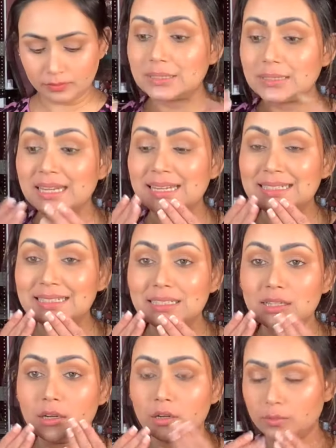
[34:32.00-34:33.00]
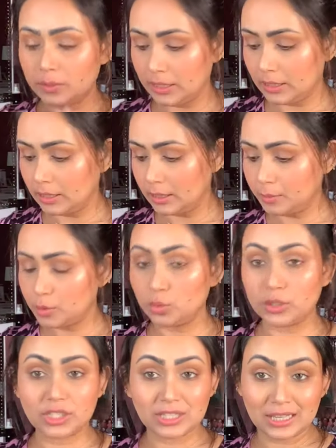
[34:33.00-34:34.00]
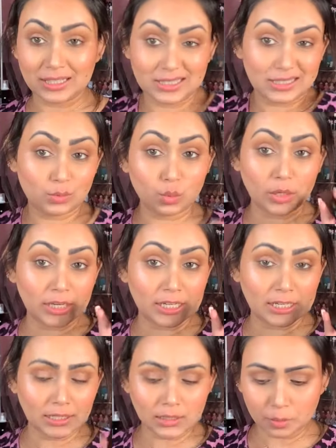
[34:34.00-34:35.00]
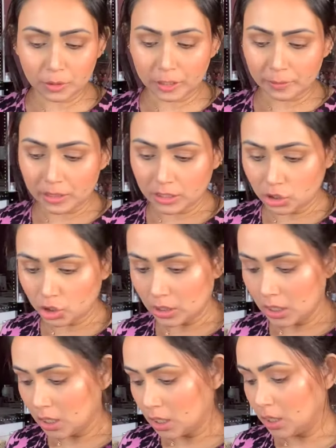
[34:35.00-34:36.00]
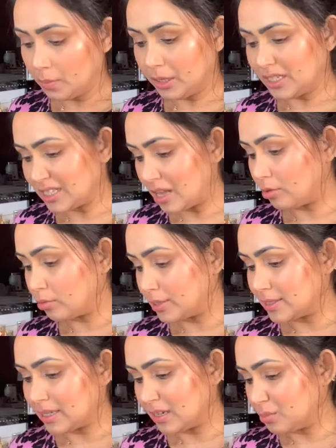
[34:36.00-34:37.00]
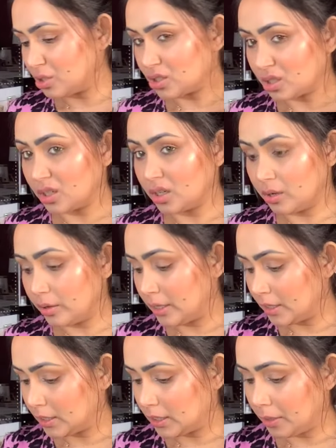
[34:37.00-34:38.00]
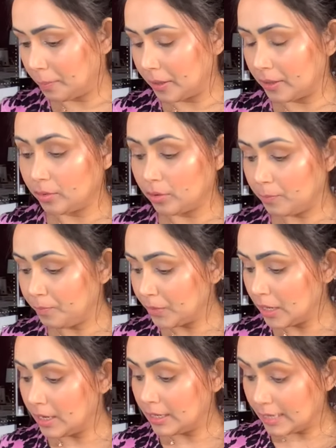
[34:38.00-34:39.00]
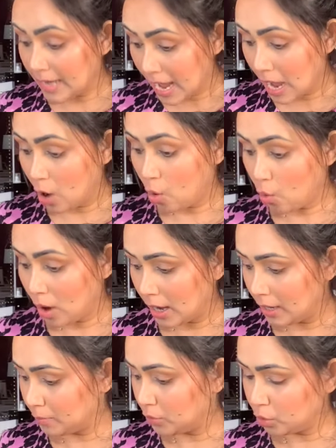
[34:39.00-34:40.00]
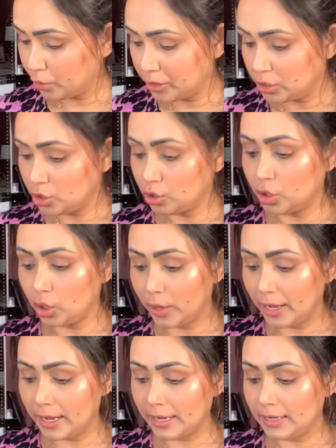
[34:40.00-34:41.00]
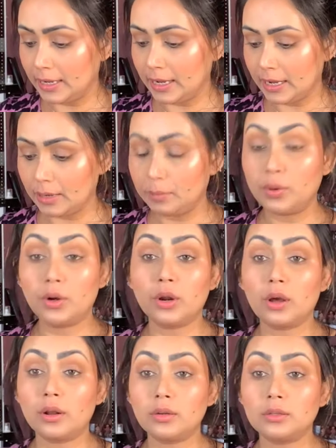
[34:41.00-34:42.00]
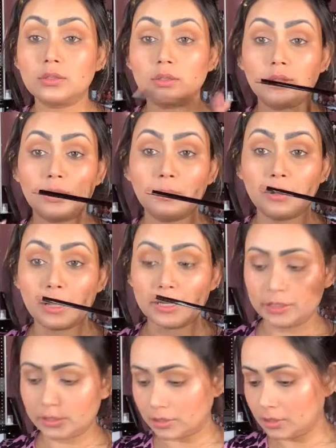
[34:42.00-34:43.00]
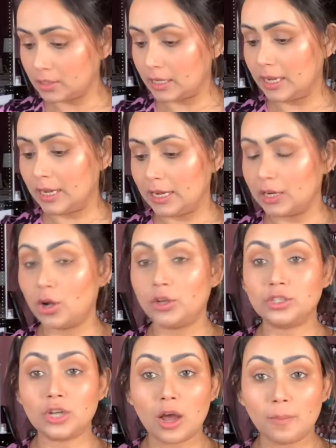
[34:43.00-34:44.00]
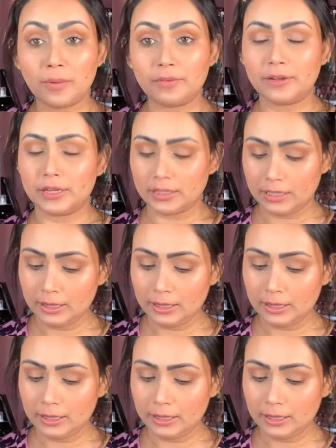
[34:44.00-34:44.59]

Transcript: Tint on my lips, which that's what it is pretty much. Because of that reason, I'm just going to go ahead and keep it, you know. Now, I'm going to go ahead and put on the lip liners, and on top of it,